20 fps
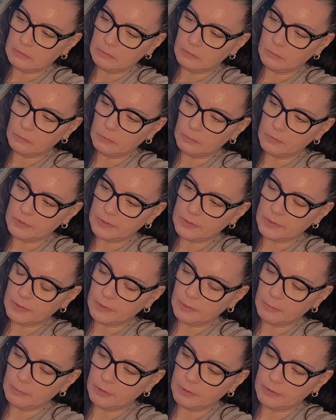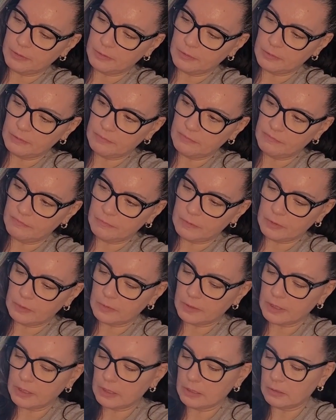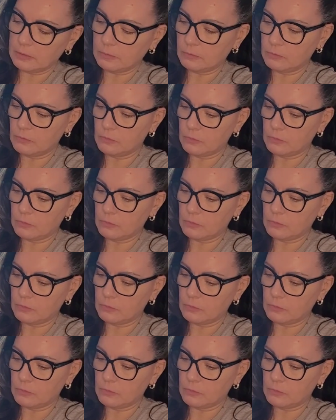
roots here, but they're looking a little